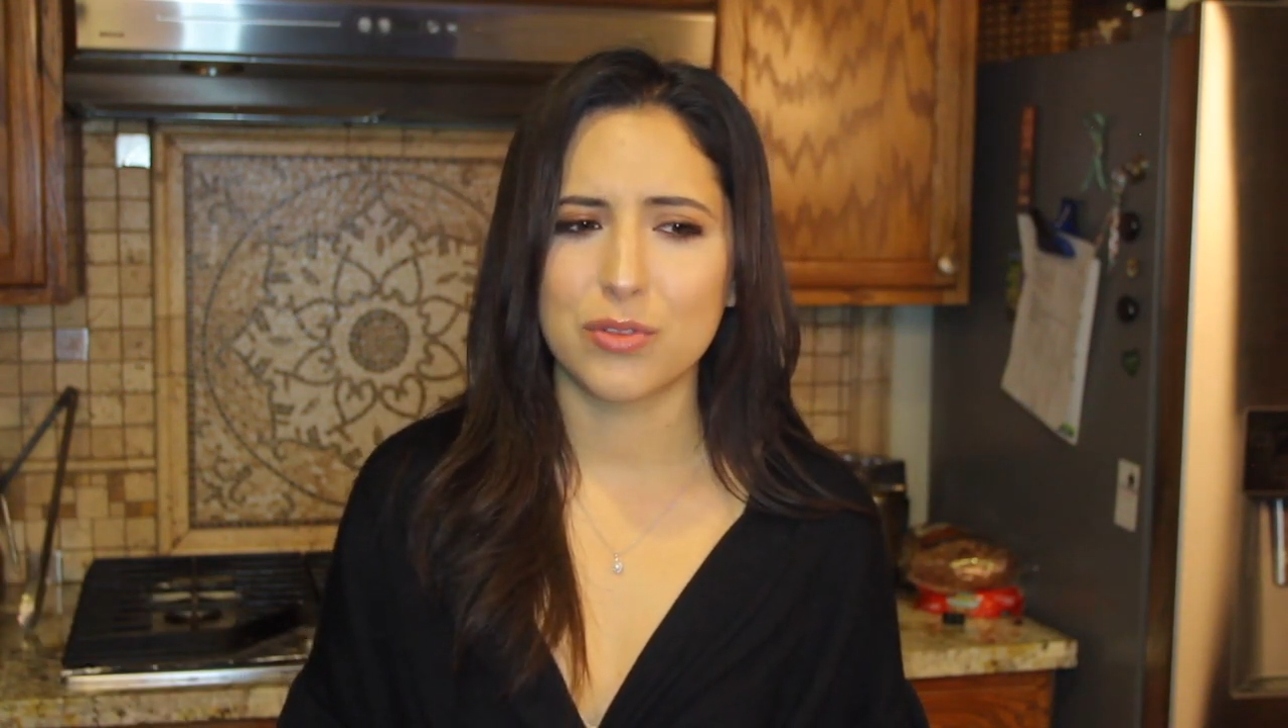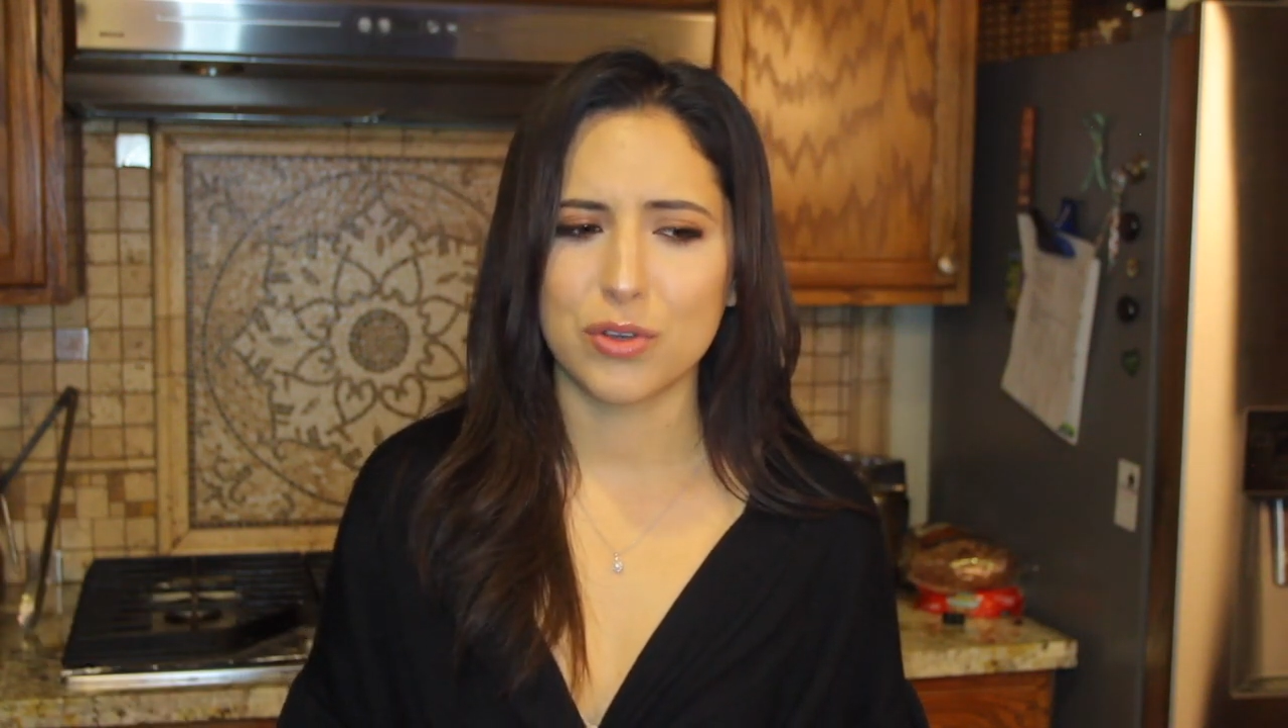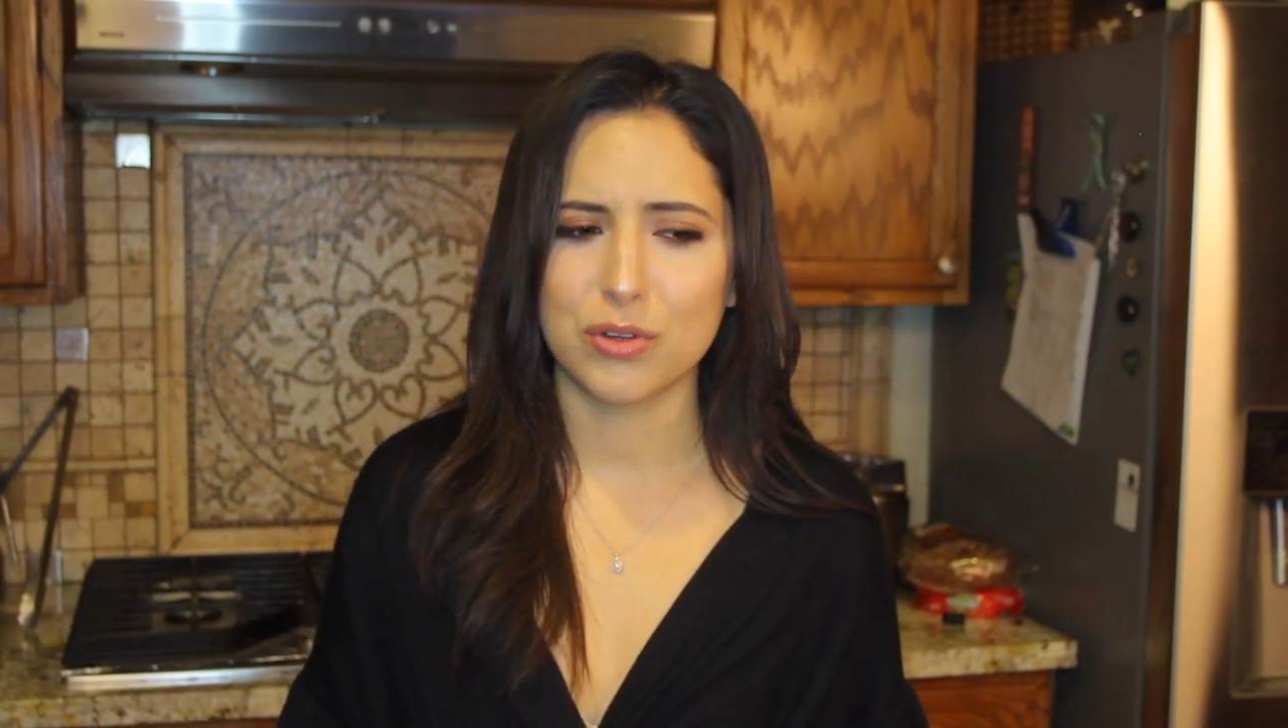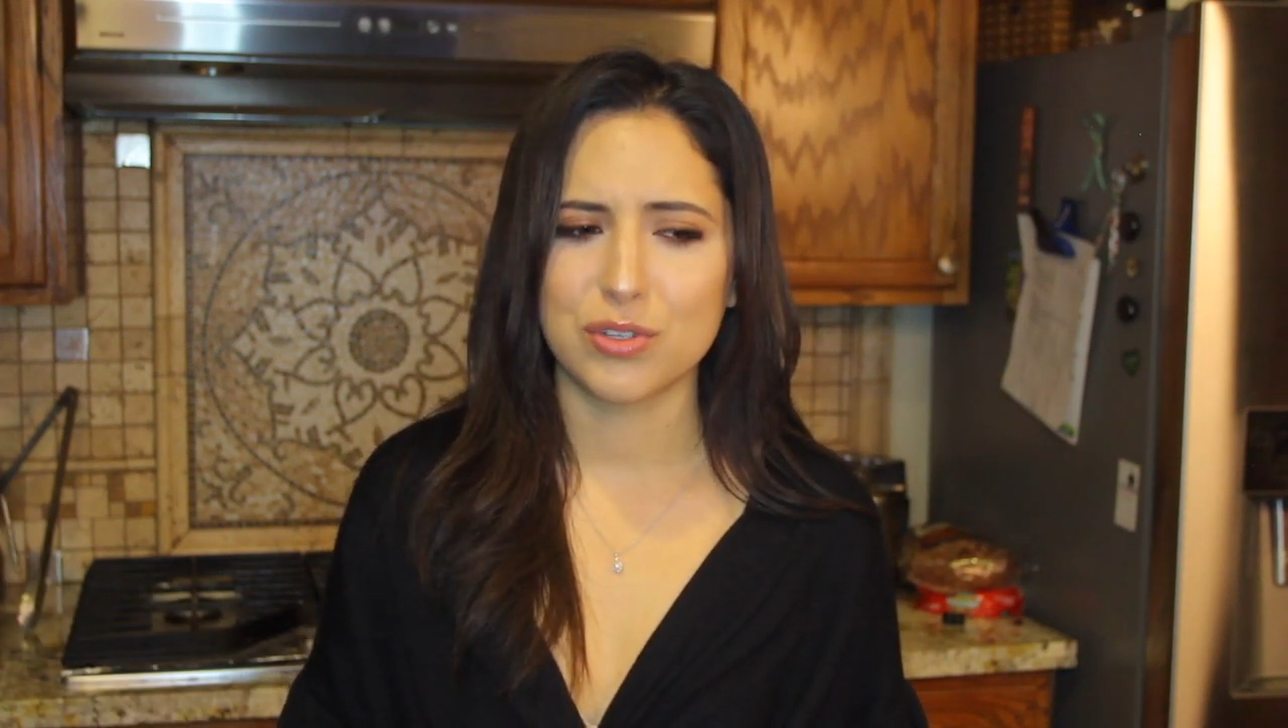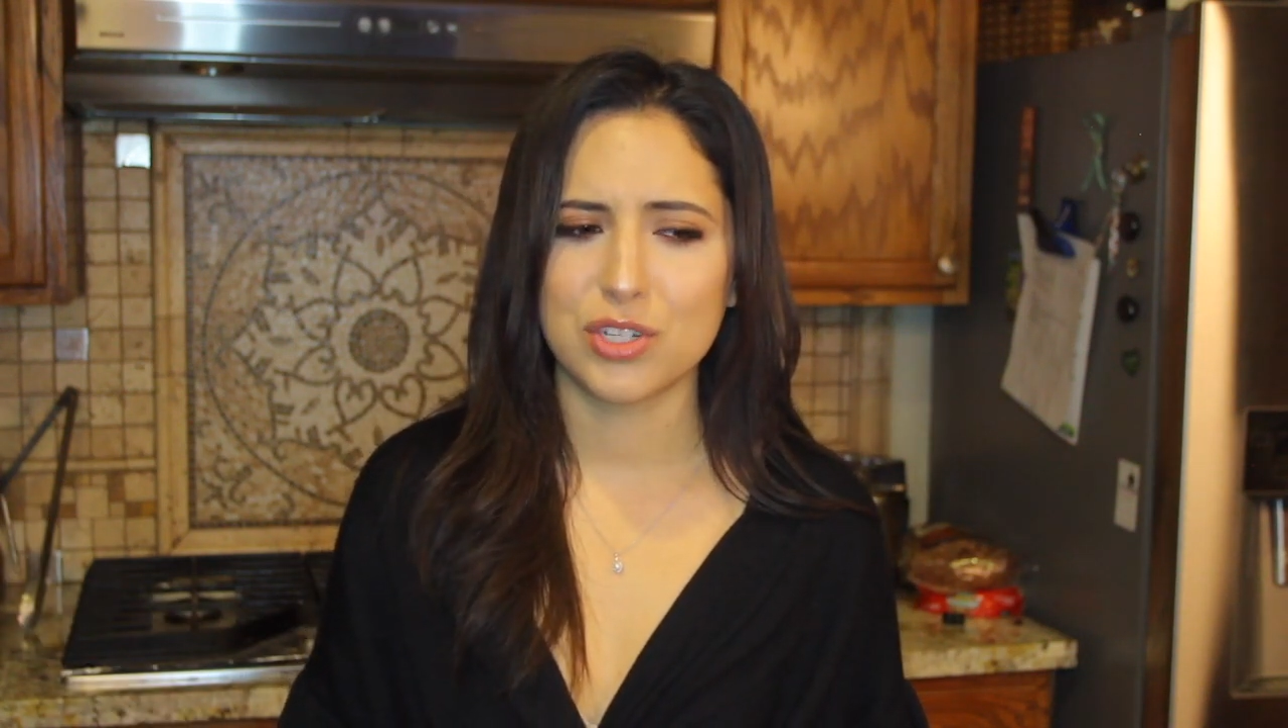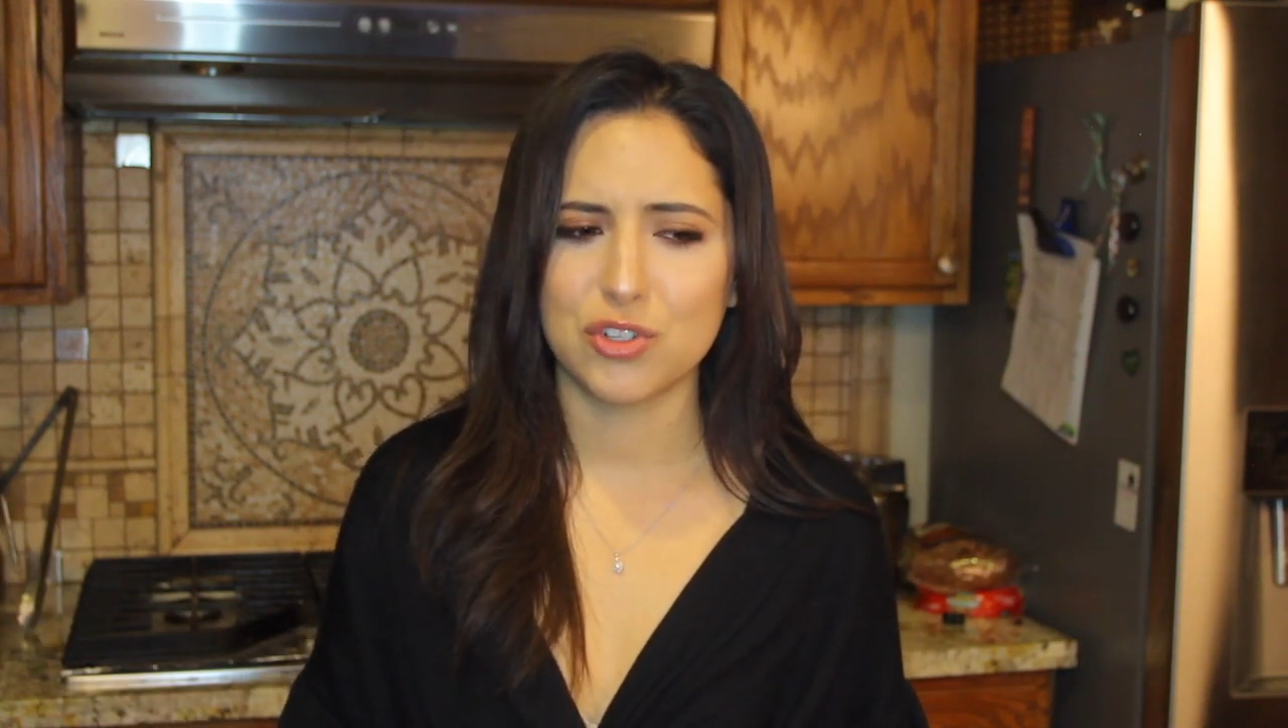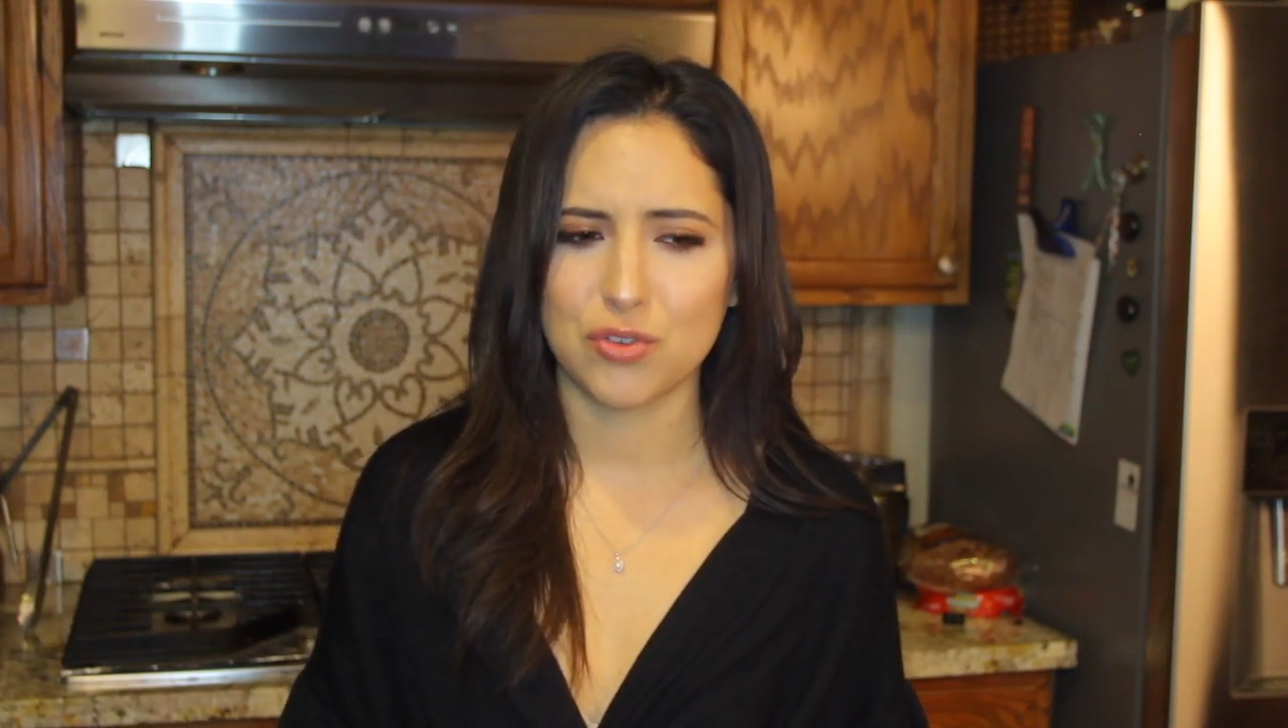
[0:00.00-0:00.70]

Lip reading: thirst